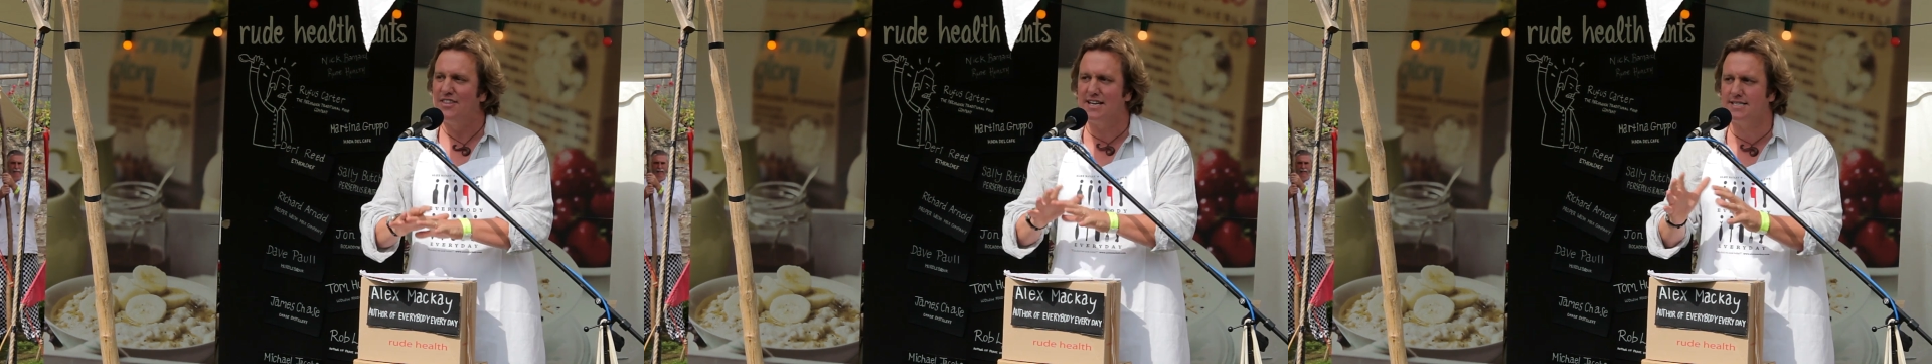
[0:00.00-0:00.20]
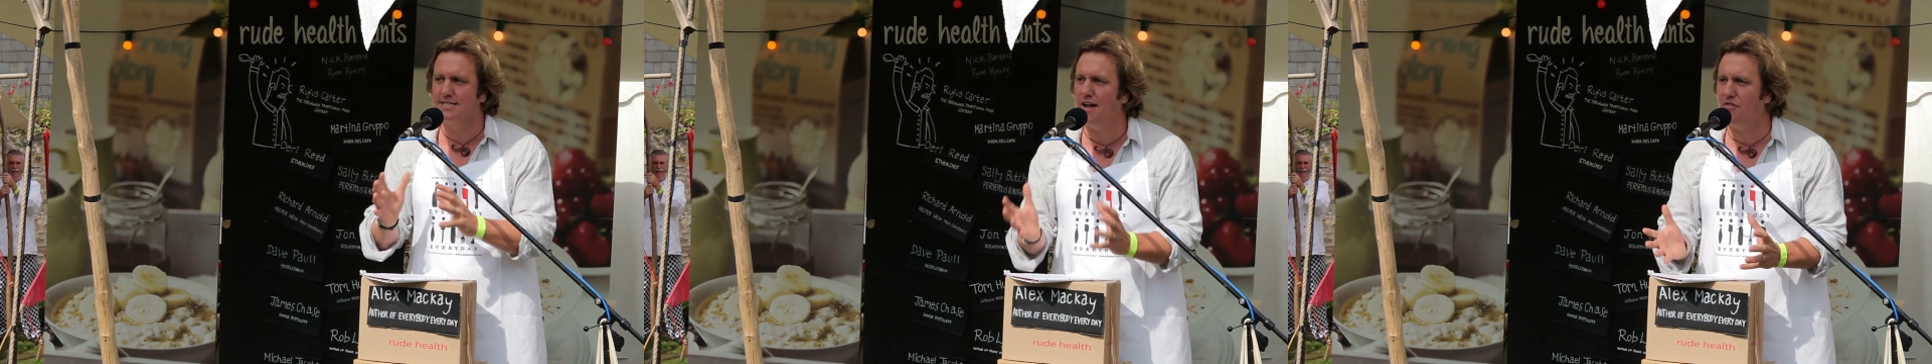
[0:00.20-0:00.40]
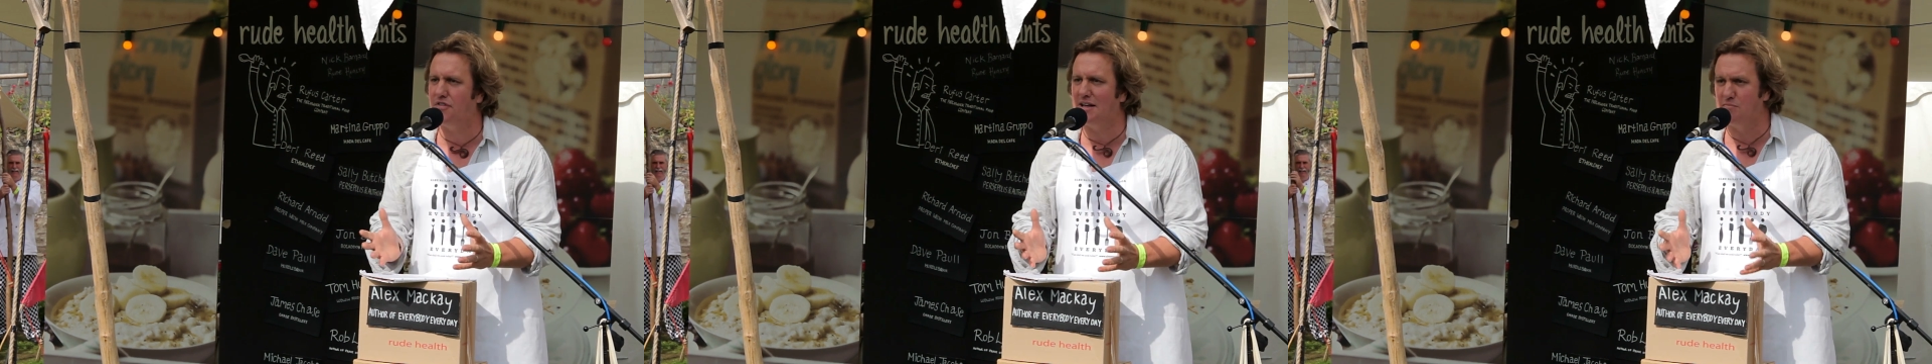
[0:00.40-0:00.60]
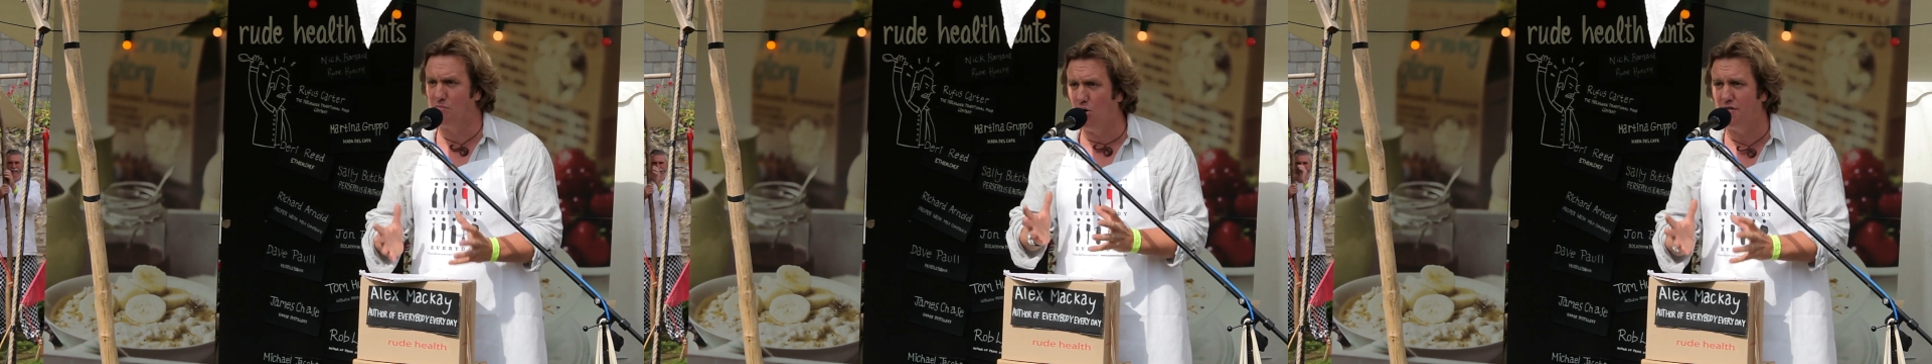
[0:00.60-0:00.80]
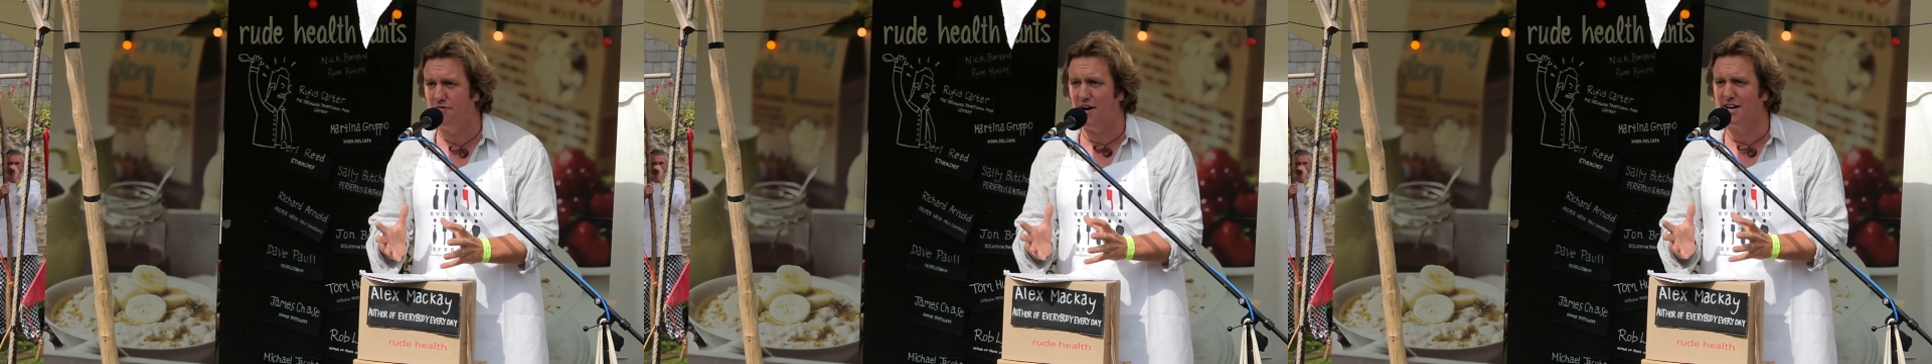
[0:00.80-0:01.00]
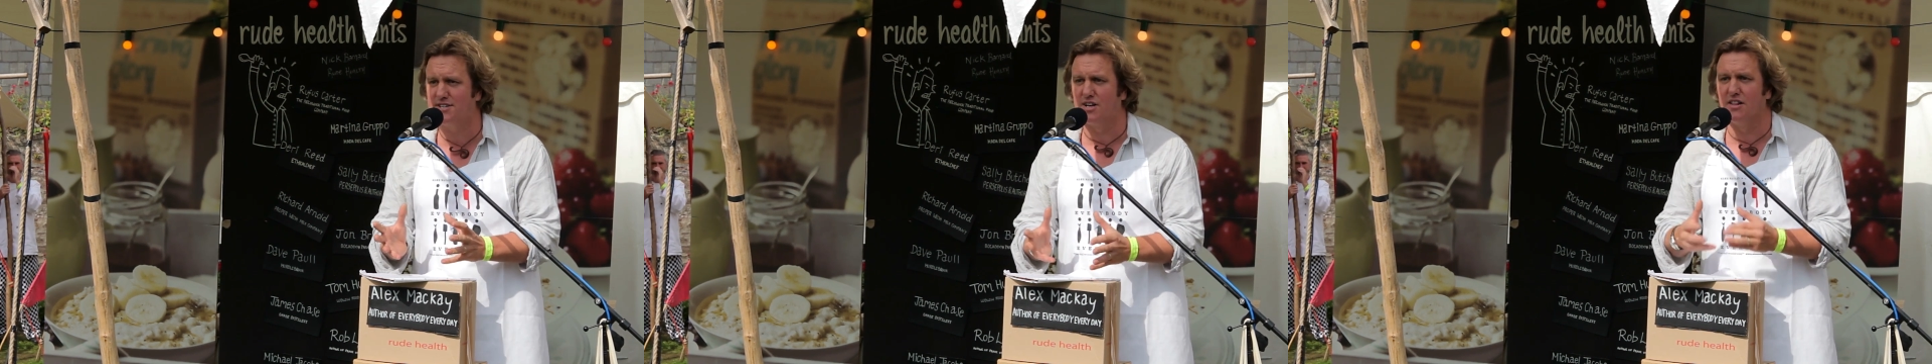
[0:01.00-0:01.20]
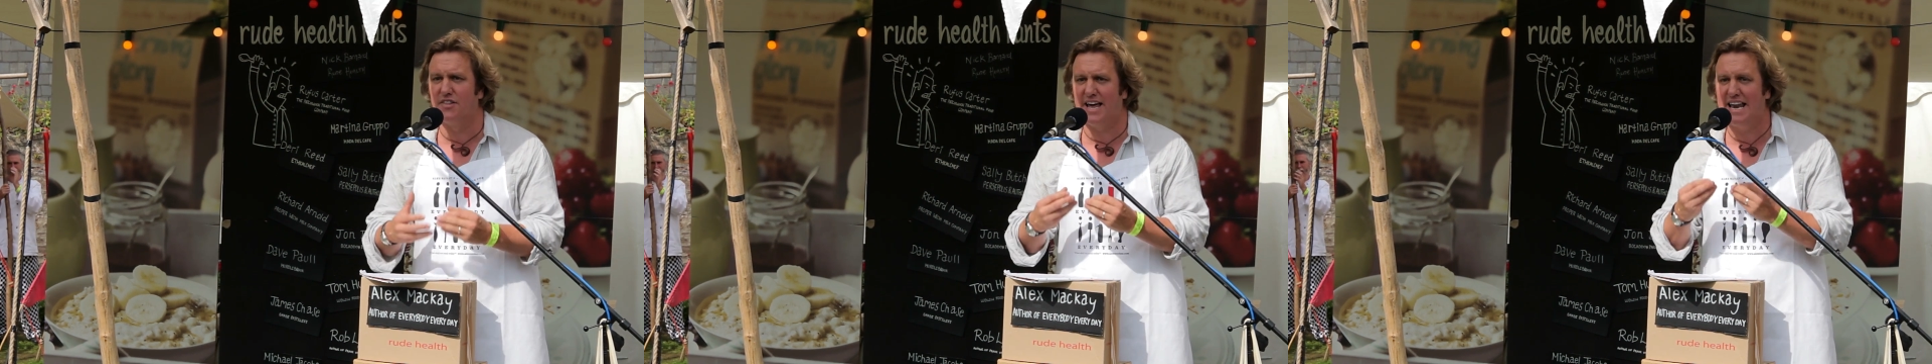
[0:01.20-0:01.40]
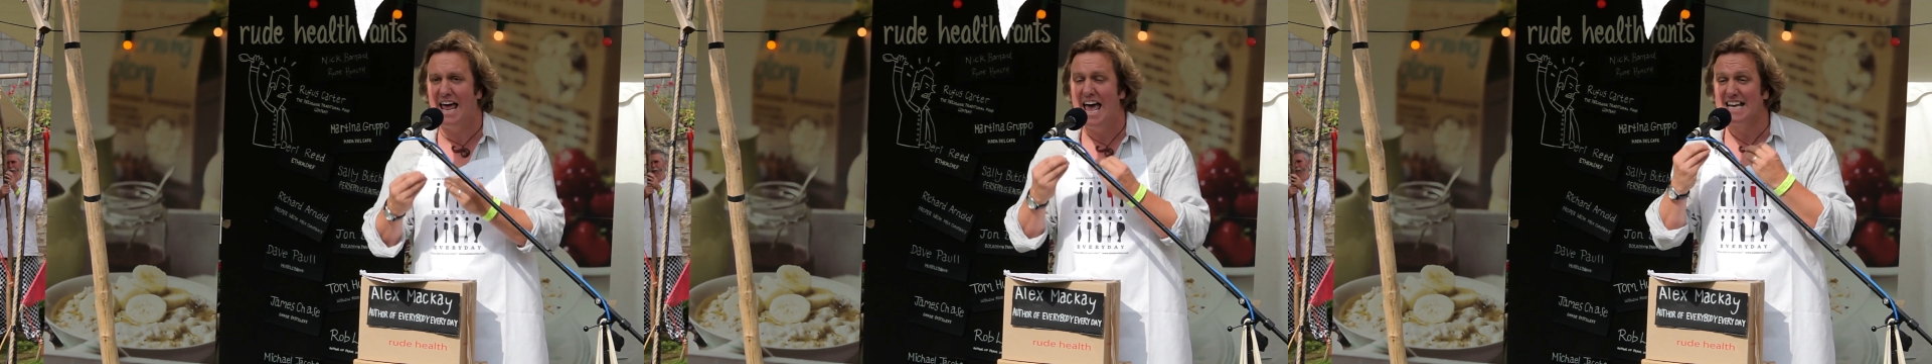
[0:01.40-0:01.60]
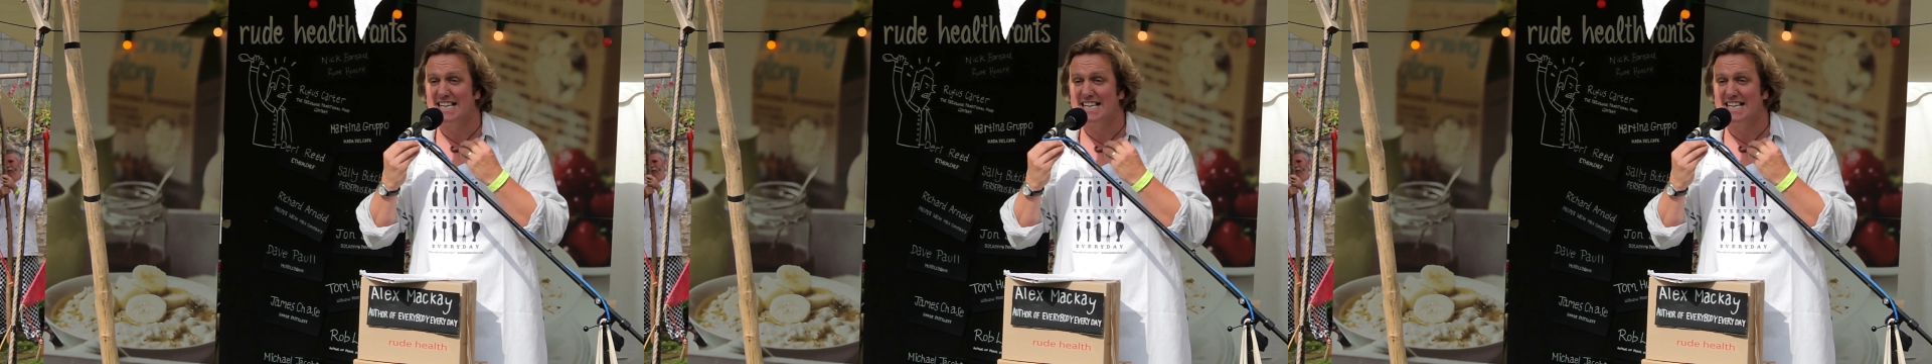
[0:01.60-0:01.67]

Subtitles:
There's nothing more vital than